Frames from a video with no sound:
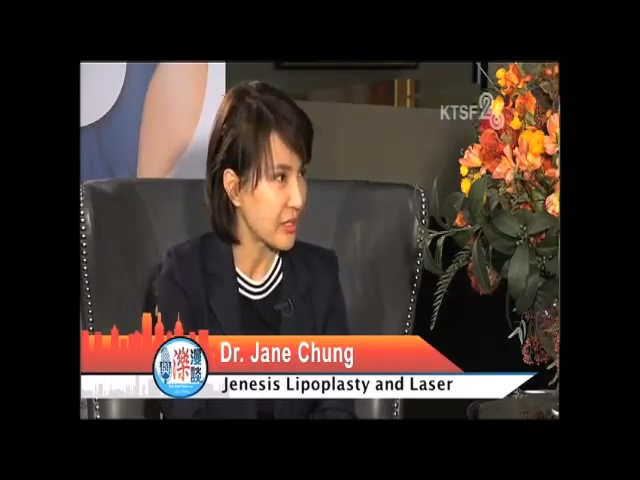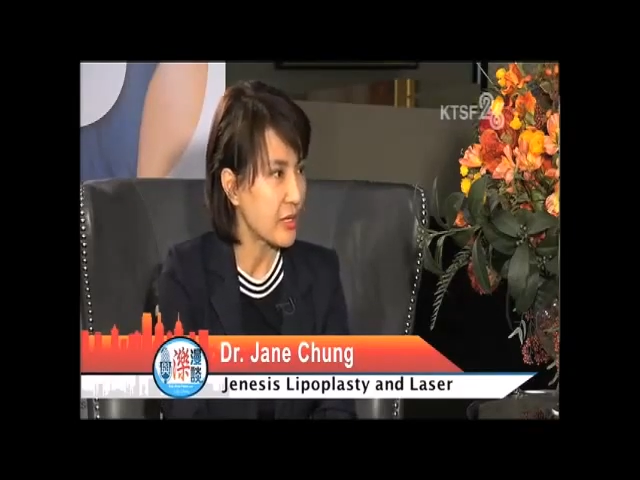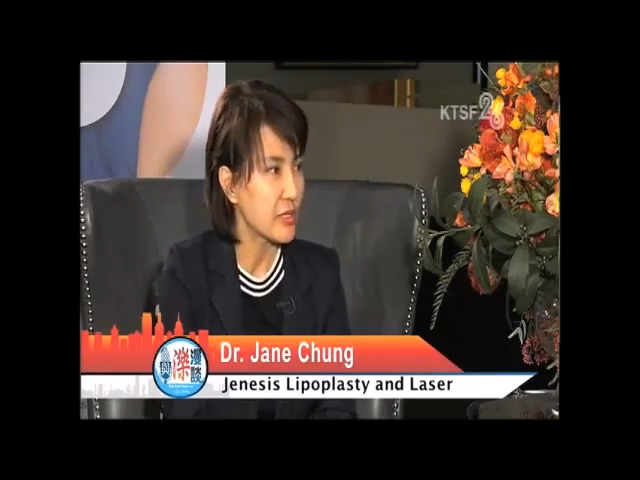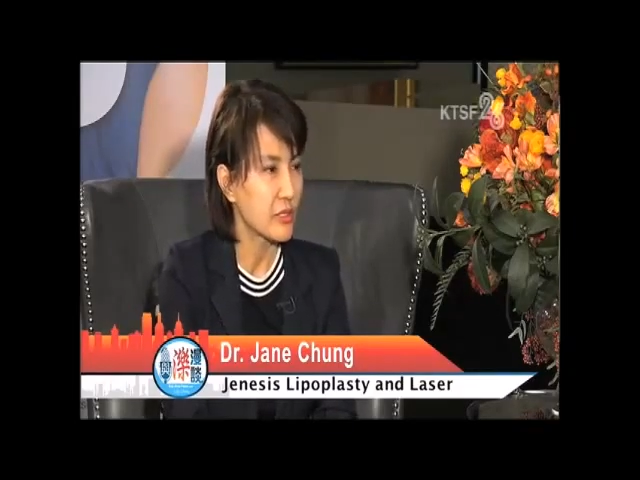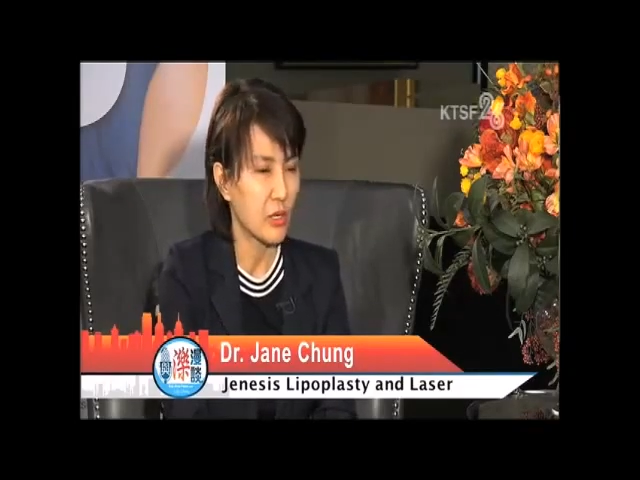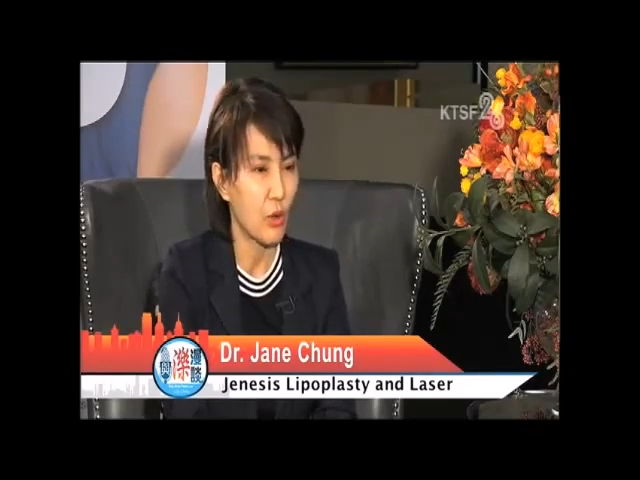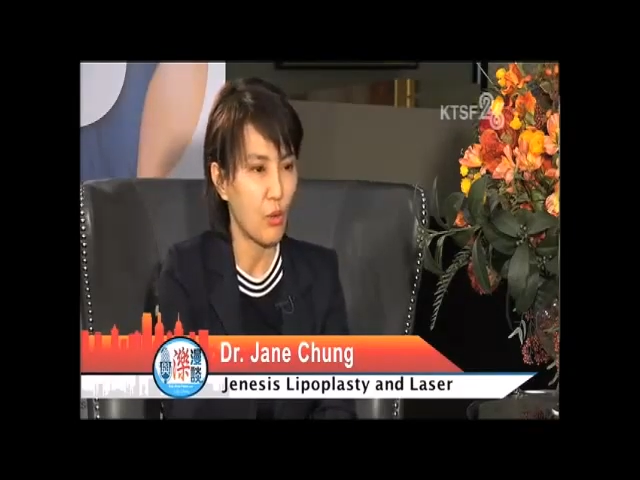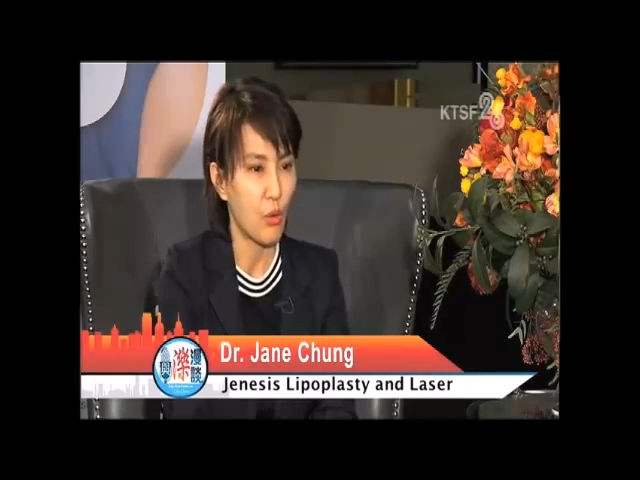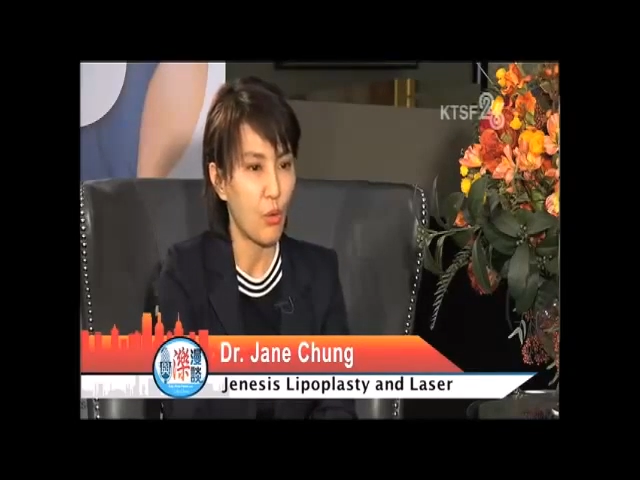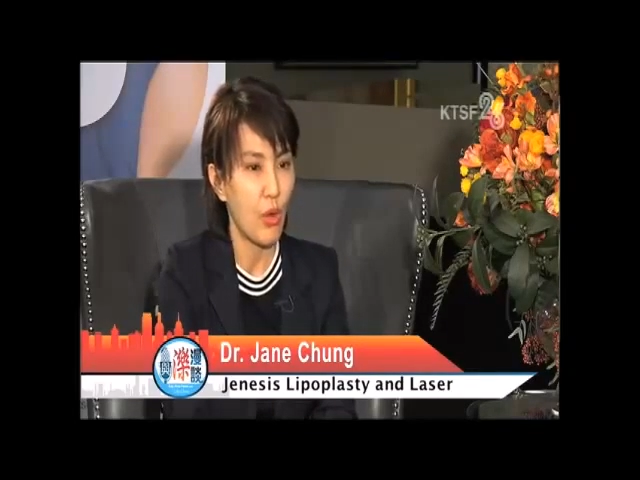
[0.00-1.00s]

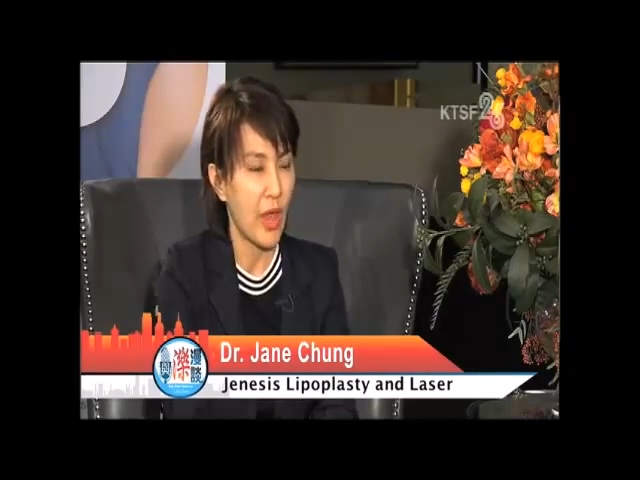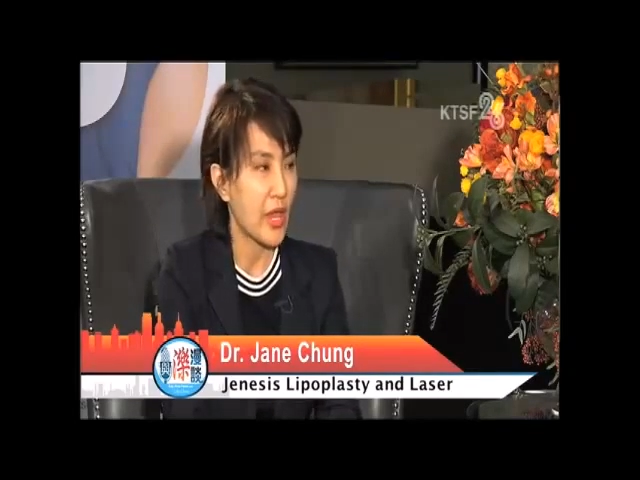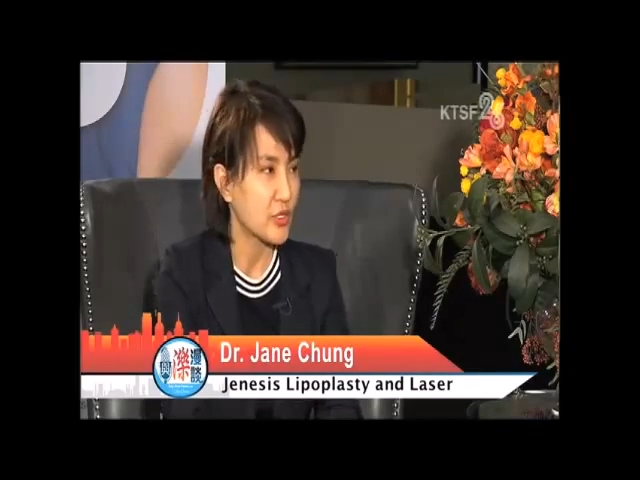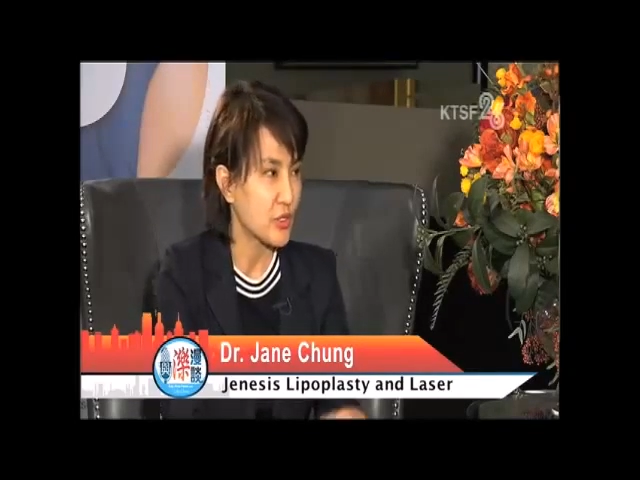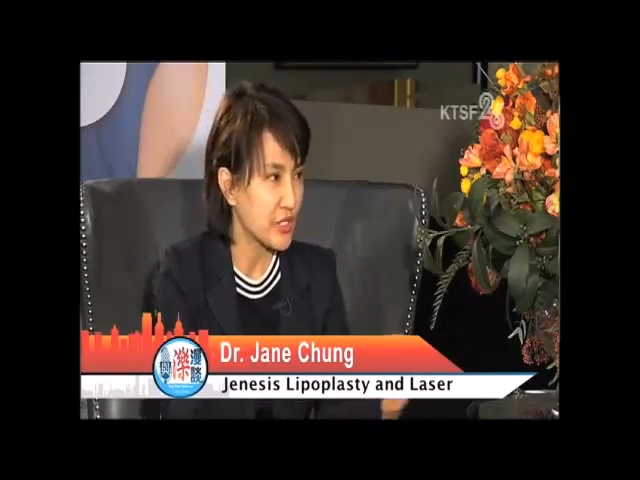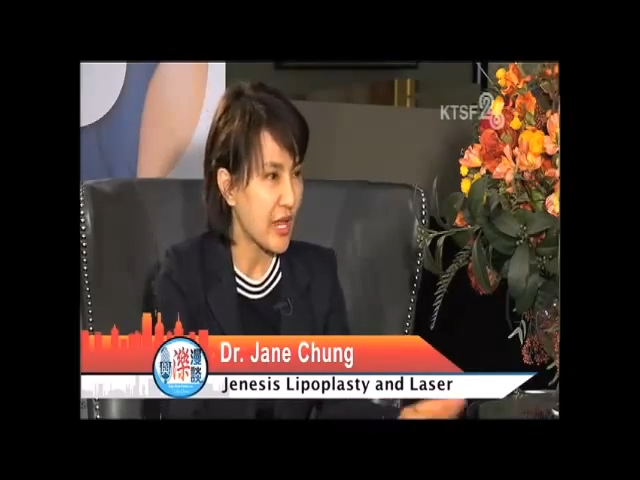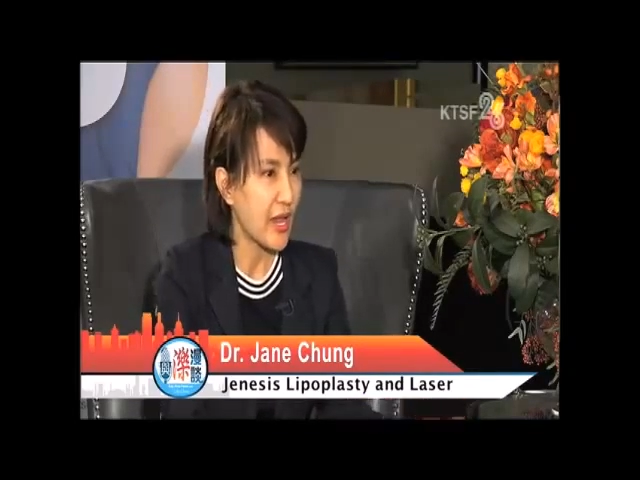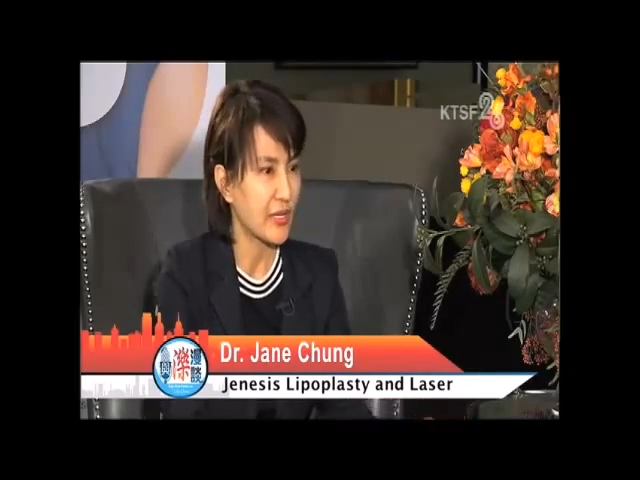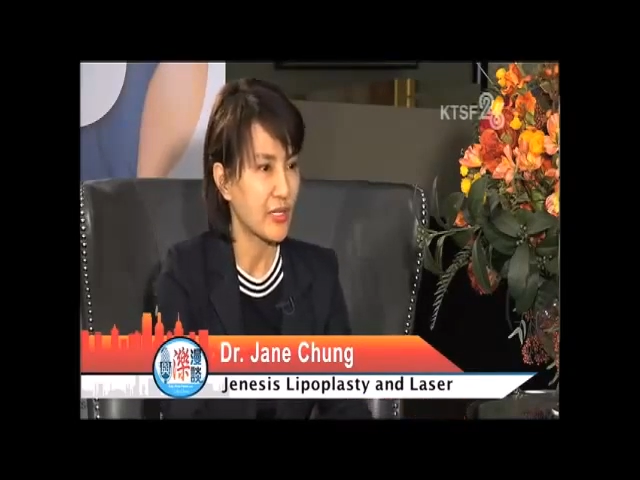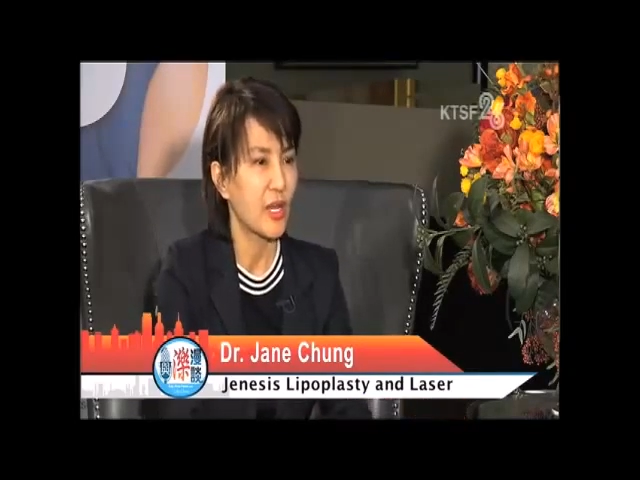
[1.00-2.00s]
So as you
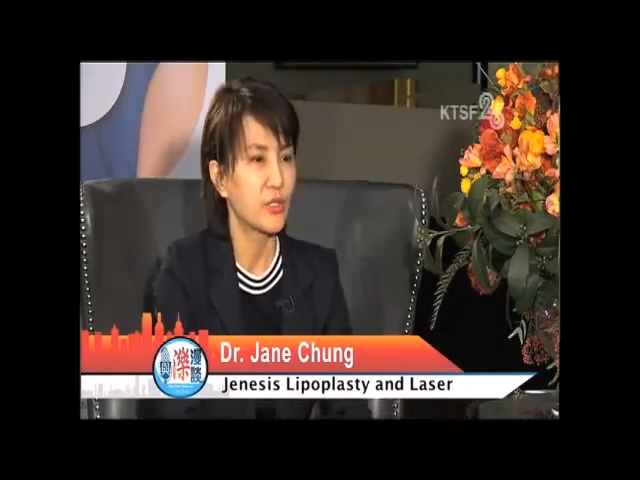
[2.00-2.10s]
said,